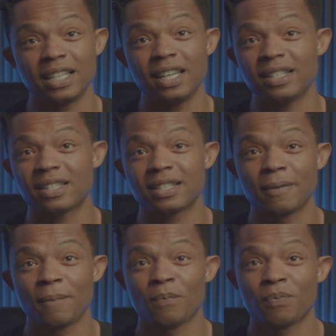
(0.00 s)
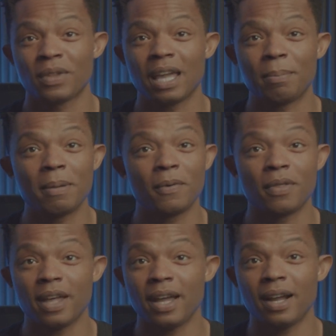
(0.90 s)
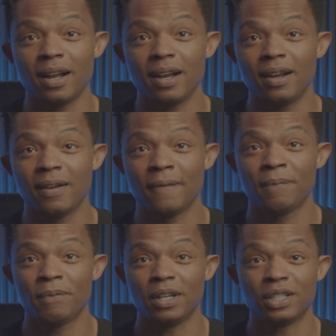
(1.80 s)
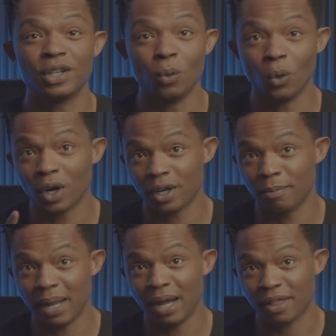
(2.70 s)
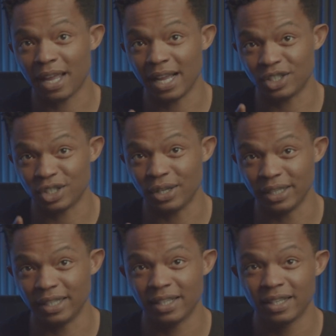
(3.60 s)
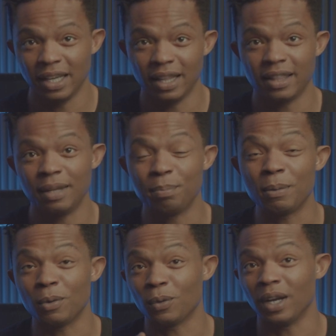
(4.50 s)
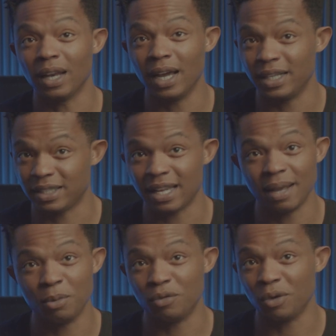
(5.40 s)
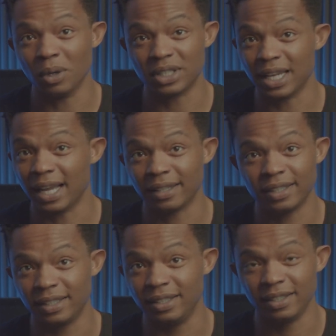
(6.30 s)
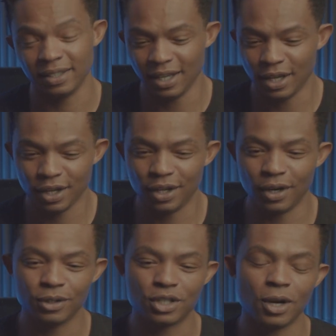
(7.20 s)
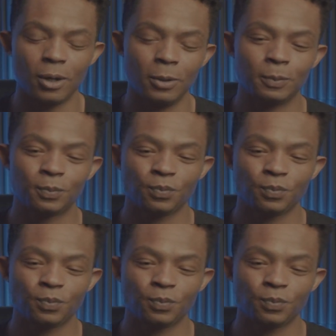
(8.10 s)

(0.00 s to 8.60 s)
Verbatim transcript: seats, get people there until word of mouth catches on. Then people realize that that movie wasn't that good, you know? So